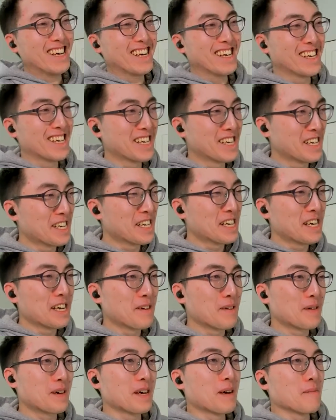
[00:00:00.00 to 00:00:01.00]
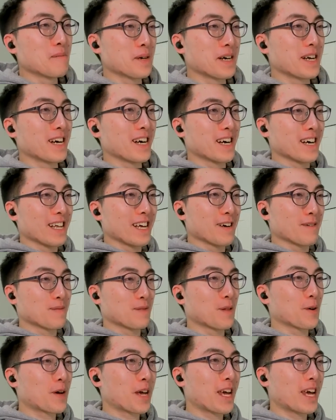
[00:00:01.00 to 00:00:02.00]
yep. But uh, uh,
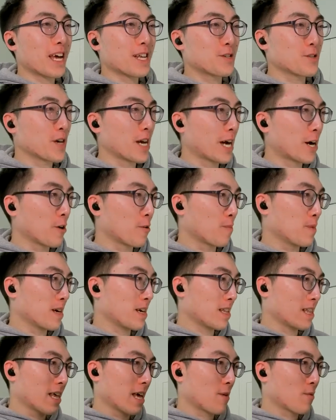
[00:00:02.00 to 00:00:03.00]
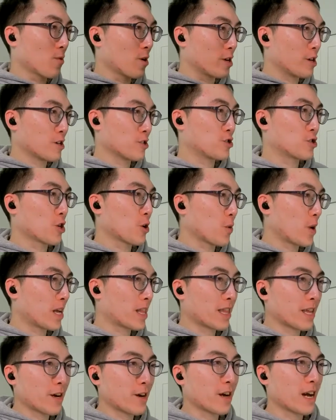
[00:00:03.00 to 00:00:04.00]
looking That's at your helmet, like what you're
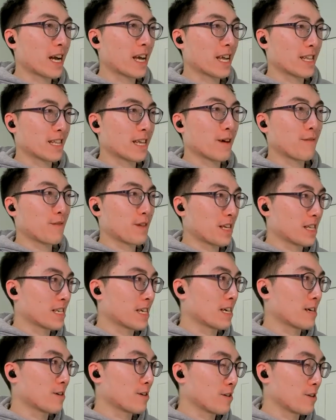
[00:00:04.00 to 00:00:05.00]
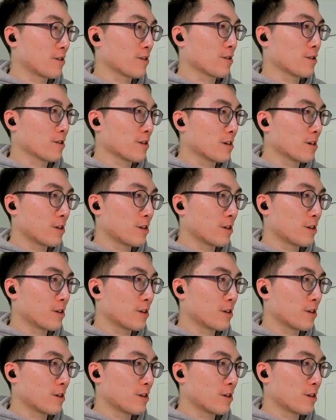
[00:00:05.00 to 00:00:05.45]
showing there, I can definitely tell you're